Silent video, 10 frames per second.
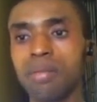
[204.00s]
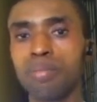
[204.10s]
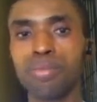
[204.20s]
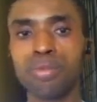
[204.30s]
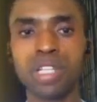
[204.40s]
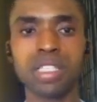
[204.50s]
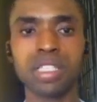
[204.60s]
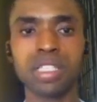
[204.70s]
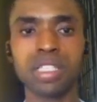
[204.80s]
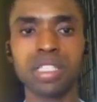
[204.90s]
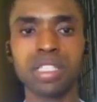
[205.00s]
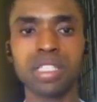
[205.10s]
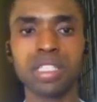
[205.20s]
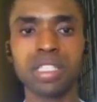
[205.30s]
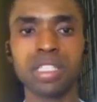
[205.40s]
put these
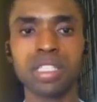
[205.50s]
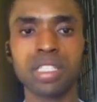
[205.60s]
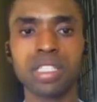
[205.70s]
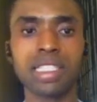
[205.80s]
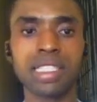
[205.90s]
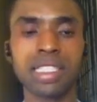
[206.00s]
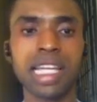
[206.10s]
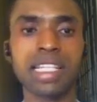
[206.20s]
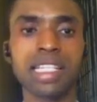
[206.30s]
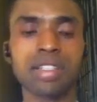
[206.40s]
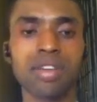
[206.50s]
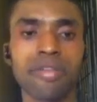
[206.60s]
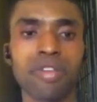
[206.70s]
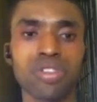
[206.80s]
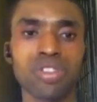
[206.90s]
guys inside this
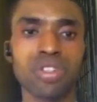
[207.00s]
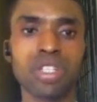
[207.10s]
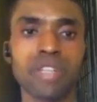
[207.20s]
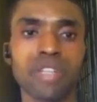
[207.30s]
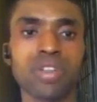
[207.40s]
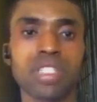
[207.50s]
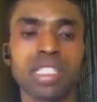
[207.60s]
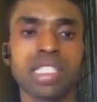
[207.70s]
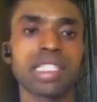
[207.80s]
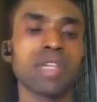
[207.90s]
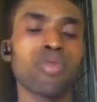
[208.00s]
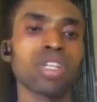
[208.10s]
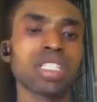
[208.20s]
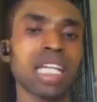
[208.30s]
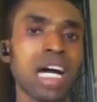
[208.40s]
function, if it
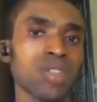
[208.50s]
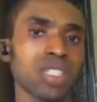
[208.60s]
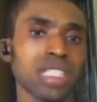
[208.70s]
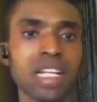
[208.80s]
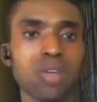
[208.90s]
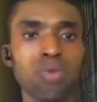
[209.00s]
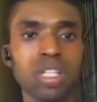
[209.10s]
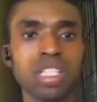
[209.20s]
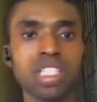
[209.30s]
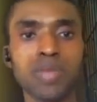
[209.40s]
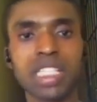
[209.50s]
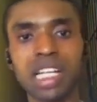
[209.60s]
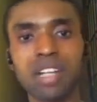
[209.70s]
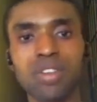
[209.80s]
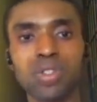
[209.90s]
was outside, what is basically
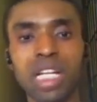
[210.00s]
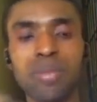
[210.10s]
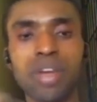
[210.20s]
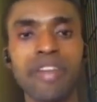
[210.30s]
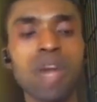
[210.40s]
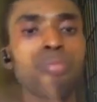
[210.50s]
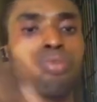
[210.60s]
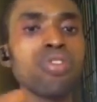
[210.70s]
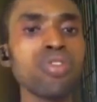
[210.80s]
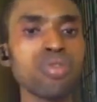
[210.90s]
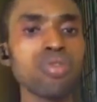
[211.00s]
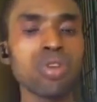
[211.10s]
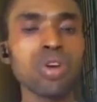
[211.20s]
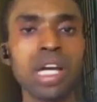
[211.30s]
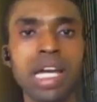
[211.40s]
going to happen? If I put new
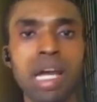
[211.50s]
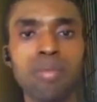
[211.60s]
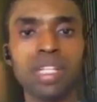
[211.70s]
the